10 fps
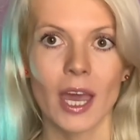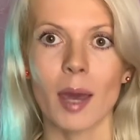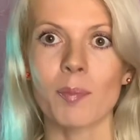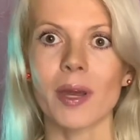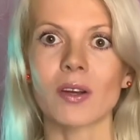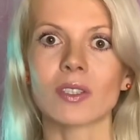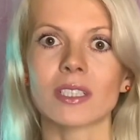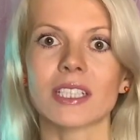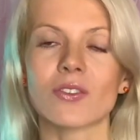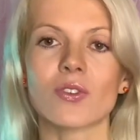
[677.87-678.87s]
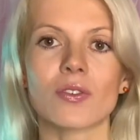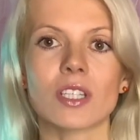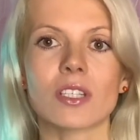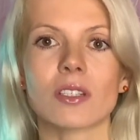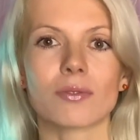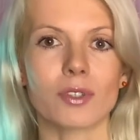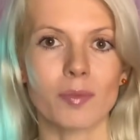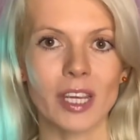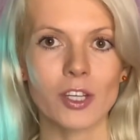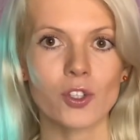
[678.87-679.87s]
Apparently, there is
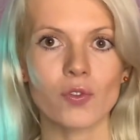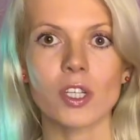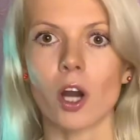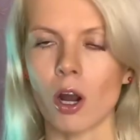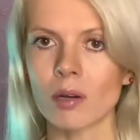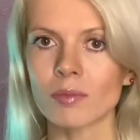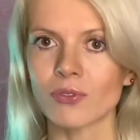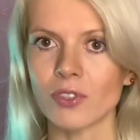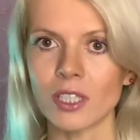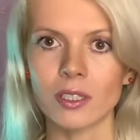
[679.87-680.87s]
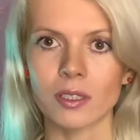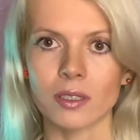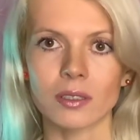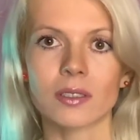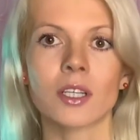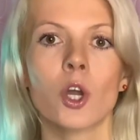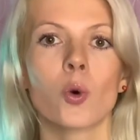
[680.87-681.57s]
confirmation that armed vehicles